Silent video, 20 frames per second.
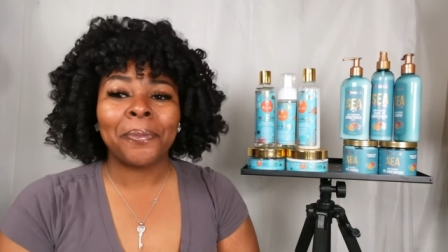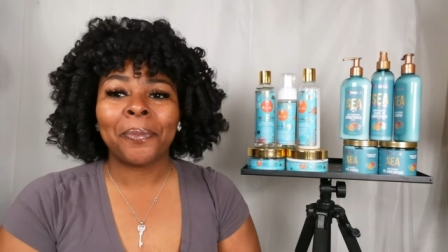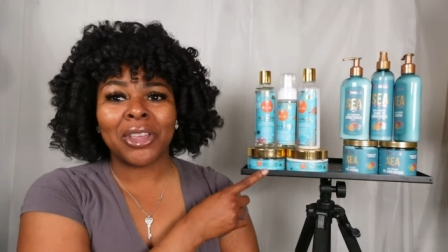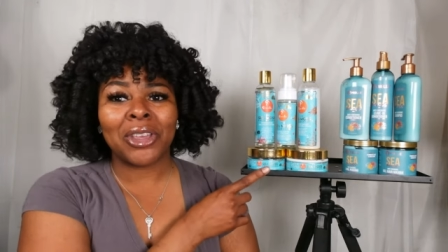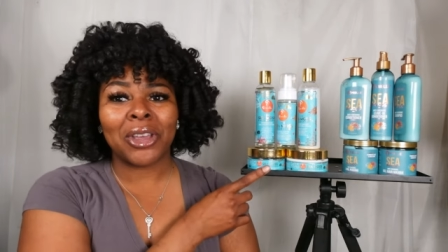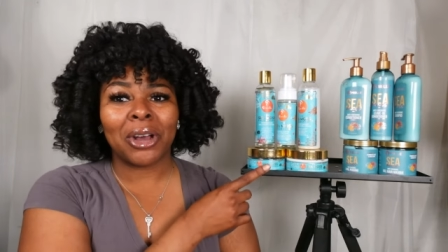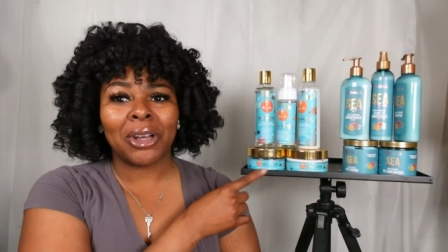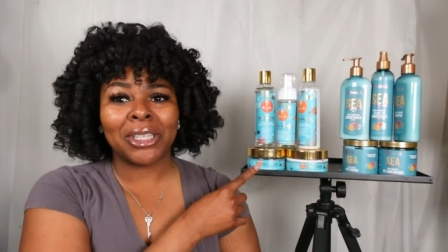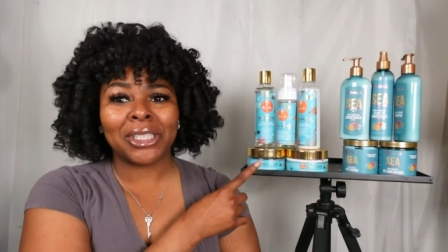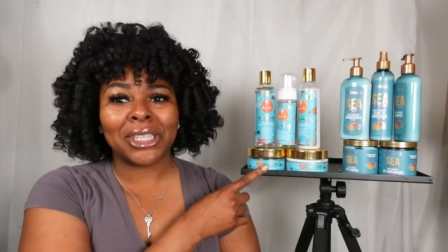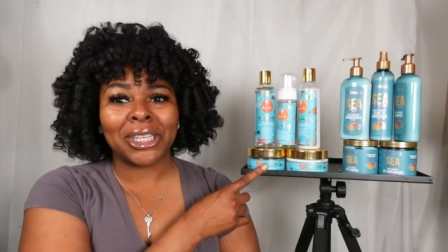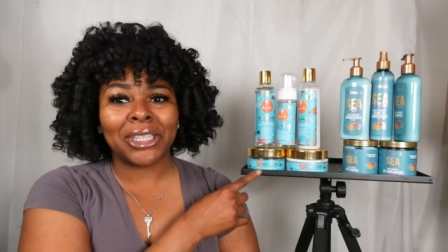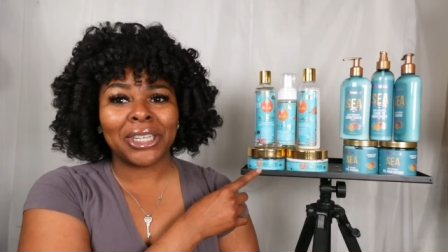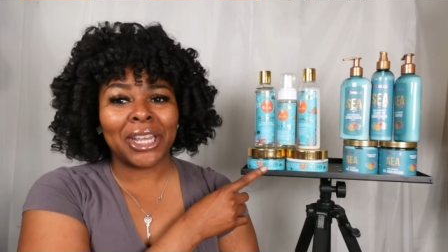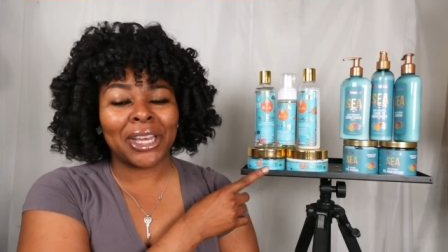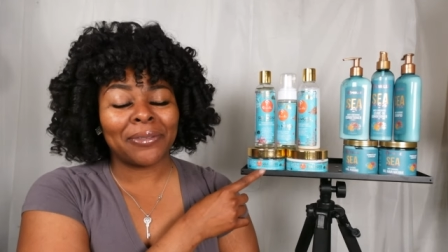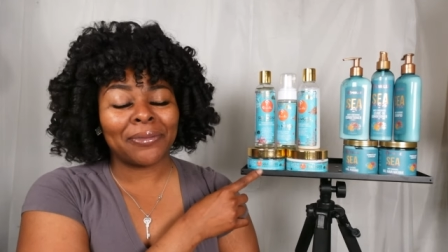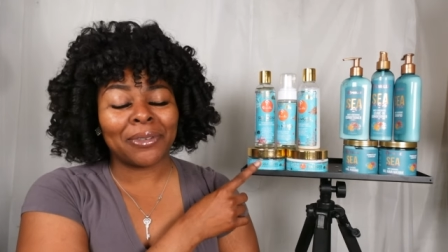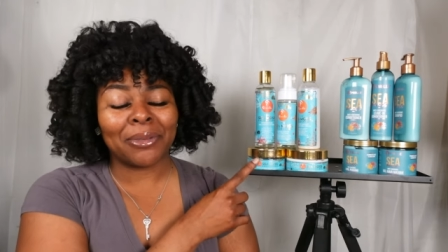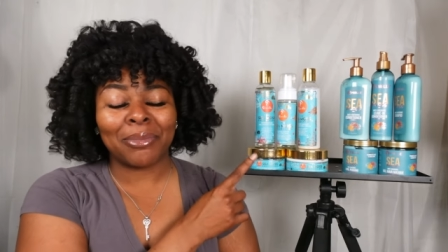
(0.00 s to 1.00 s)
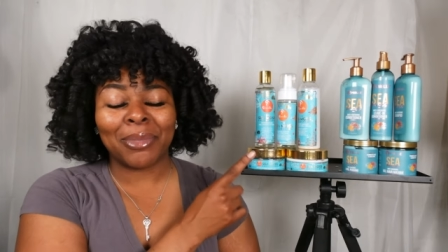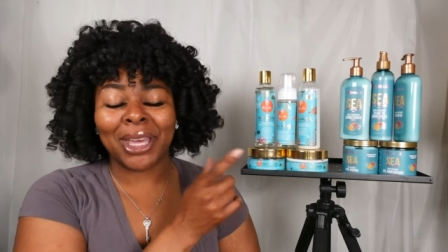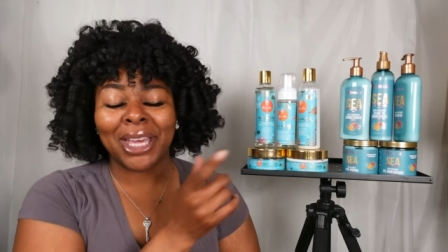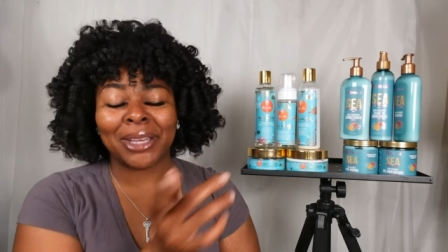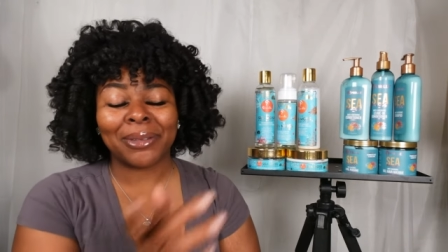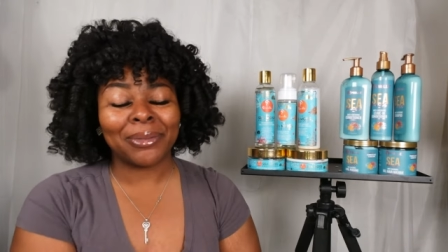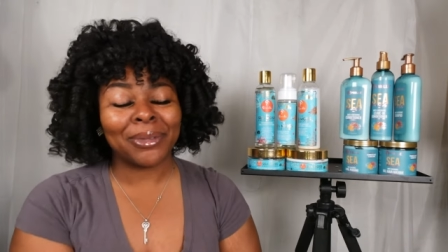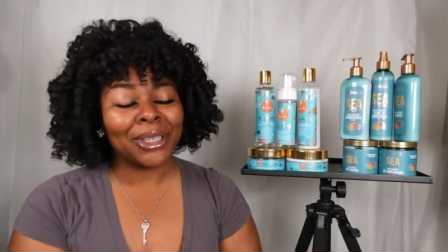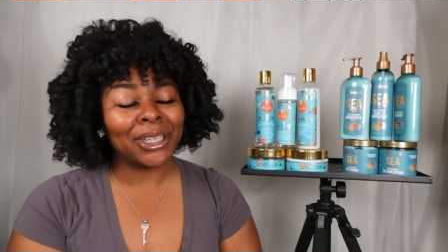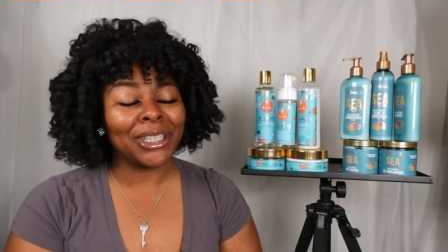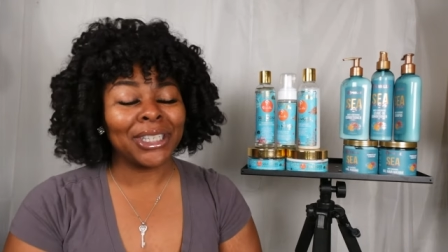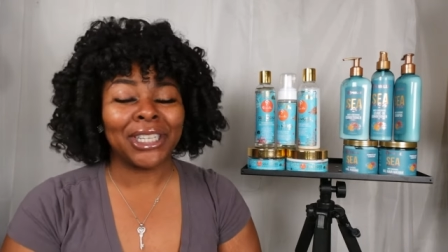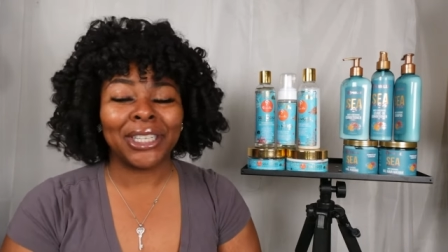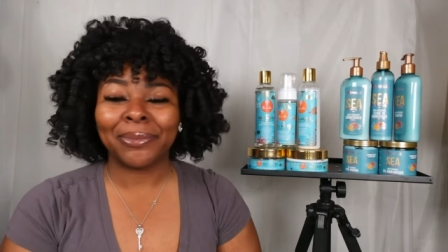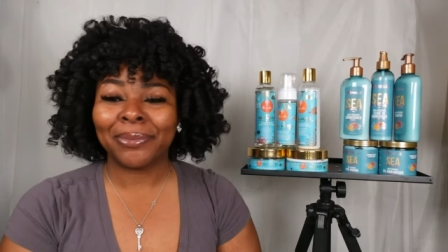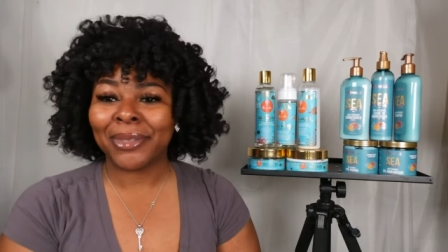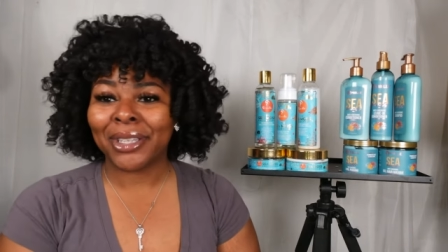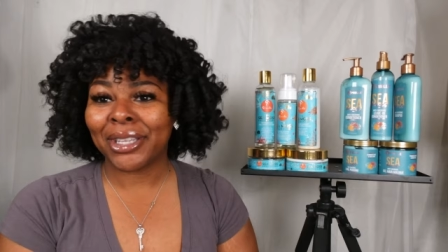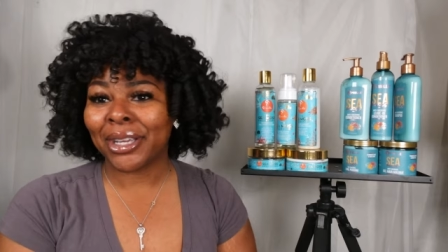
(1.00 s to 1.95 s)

y'all did that for me, honey.